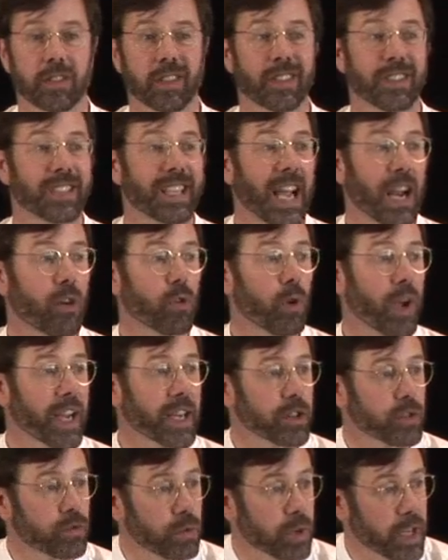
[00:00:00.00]
in
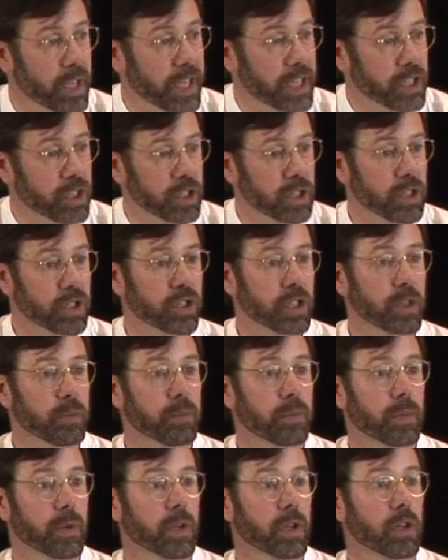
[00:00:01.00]
direct relationship
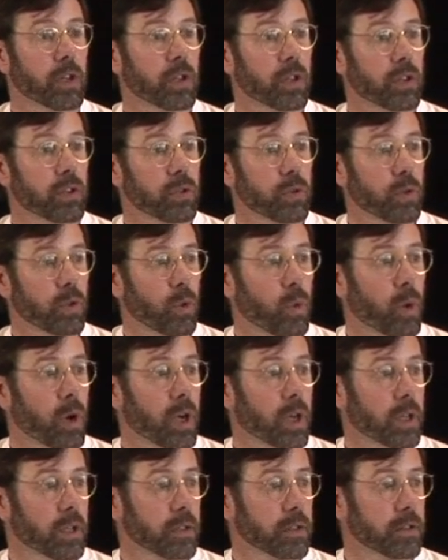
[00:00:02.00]
to the
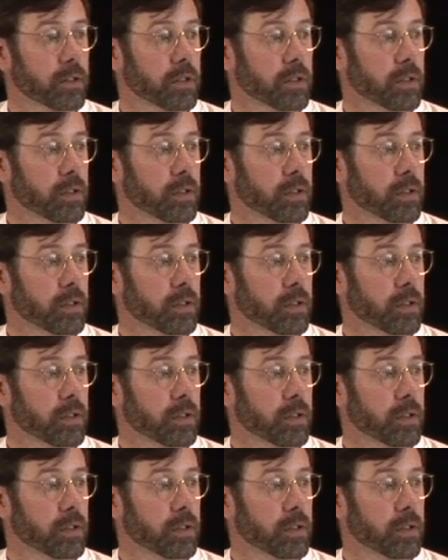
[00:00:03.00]
world.